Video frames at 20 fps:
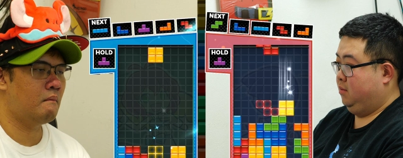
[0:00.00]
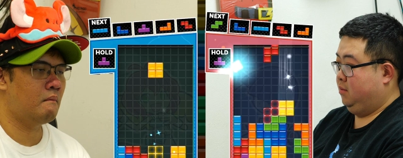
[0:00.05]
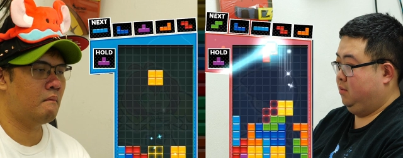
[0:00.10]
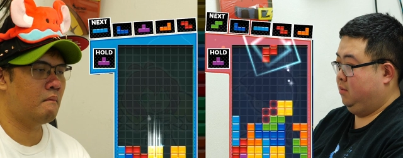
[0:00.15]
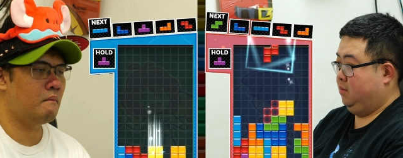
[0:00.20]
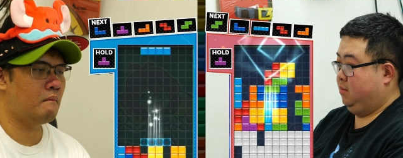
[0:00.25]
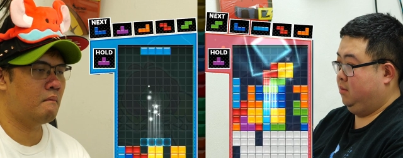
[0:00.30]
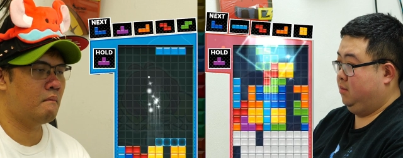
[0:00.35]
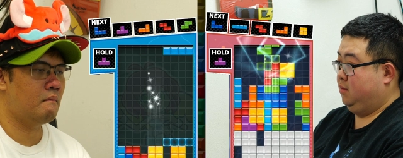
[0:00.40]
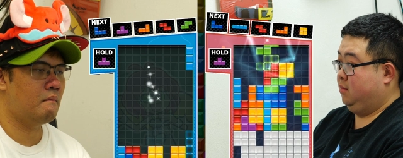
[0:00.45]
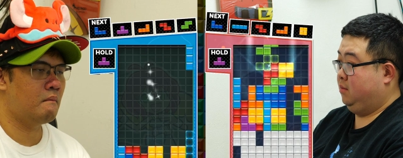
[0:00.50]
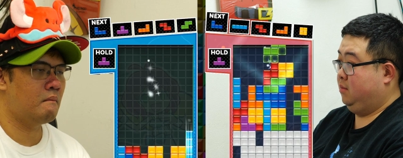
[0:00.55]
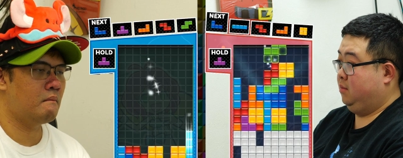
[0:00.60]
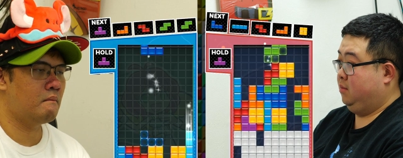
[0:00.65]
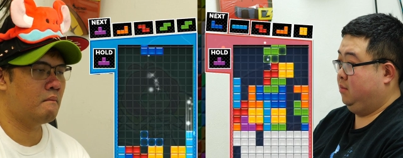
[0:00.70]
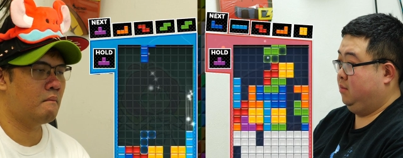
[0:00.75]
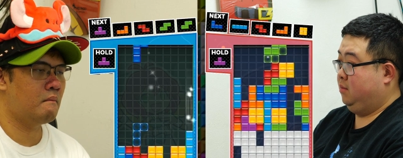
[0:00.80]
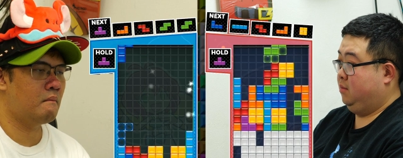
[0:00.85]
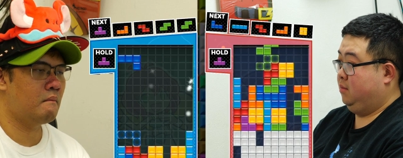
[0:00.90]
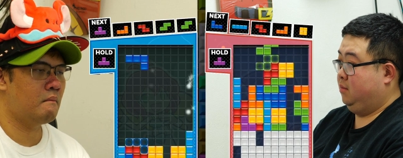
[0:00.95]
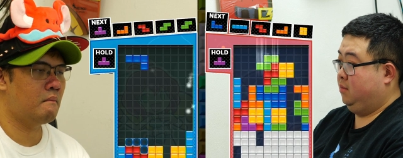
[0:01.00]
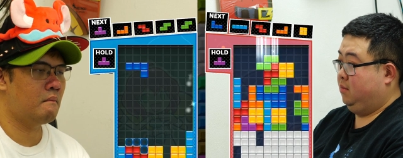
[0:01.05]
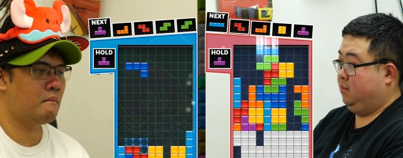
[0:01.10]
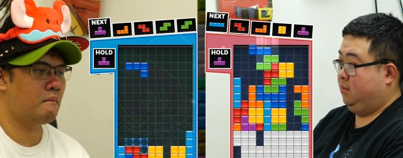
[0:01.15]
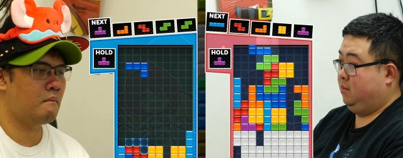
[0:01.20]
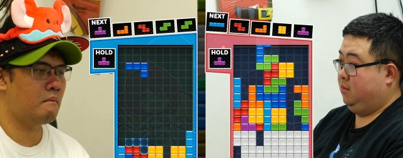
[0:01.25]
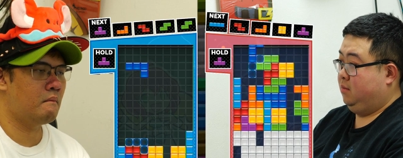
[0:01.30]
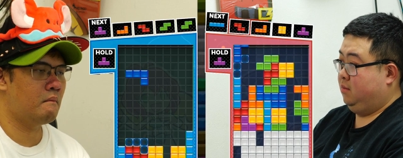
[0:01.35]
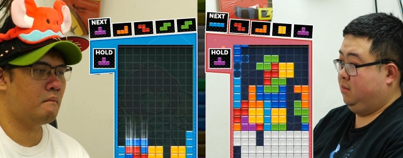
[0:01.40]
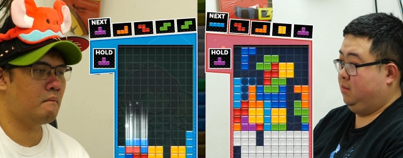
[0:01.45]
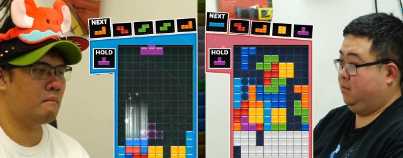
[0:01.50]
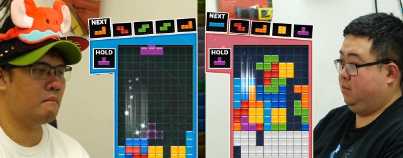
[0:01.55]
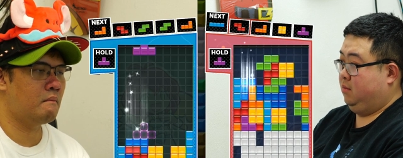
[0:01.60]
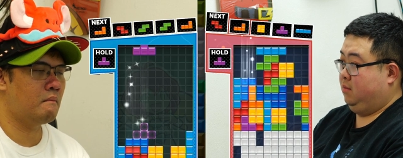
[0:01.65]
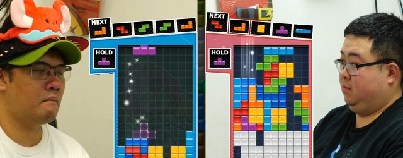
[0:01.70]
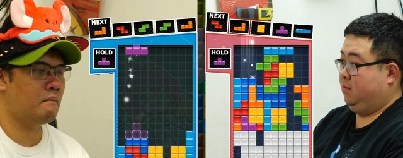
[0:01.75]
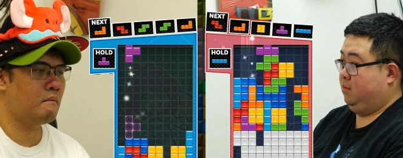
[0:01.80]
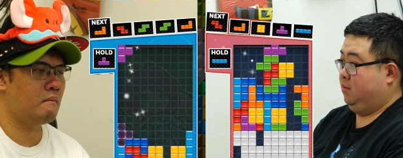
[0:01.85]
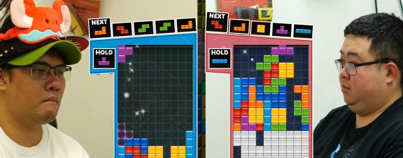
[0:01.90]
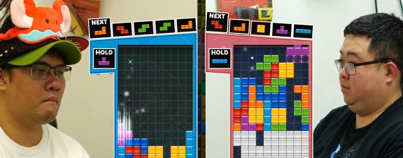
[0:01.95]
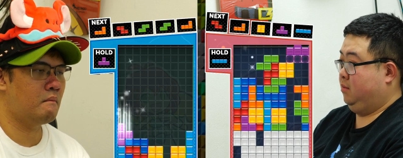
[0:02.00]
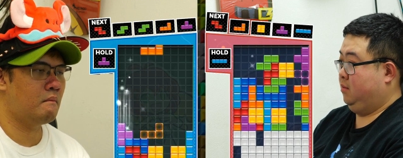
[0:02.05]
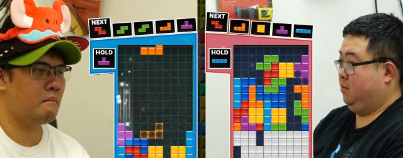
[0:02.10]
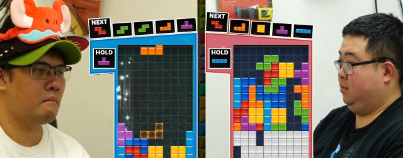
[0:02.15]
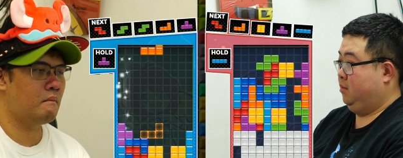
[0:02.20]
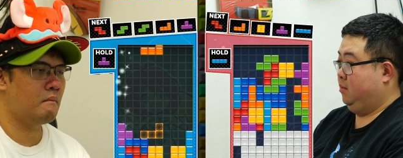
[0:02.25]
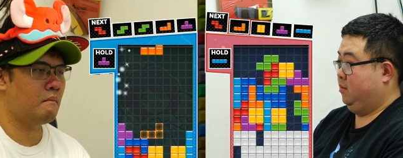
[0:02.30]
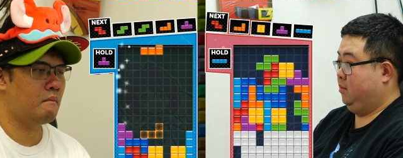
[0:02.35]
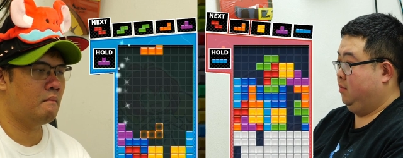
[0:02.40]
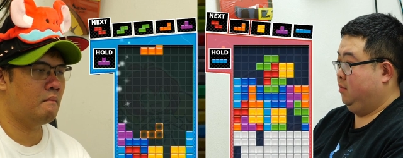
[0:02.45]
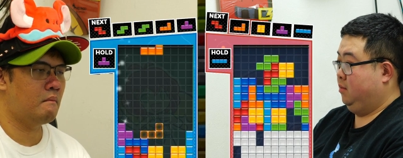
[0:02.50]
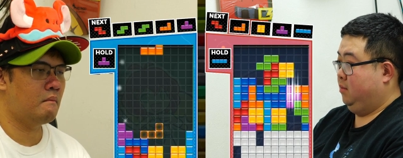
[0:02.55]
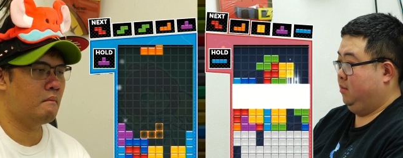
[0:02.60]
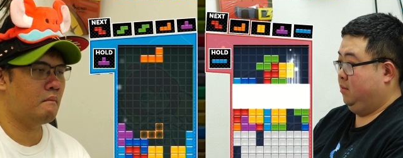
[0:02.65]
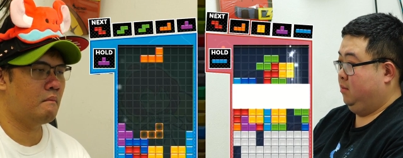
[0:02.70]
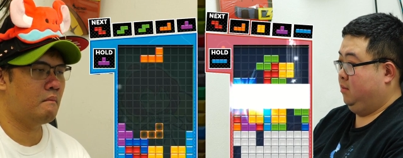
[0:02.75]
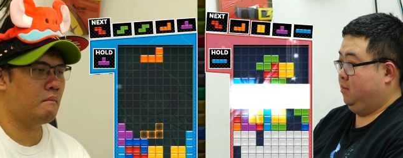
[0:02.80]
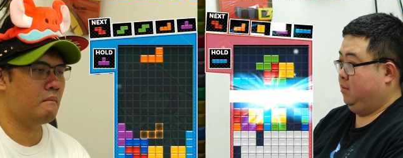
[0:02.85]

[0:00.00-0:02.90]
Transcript: No one is speaking in this clip.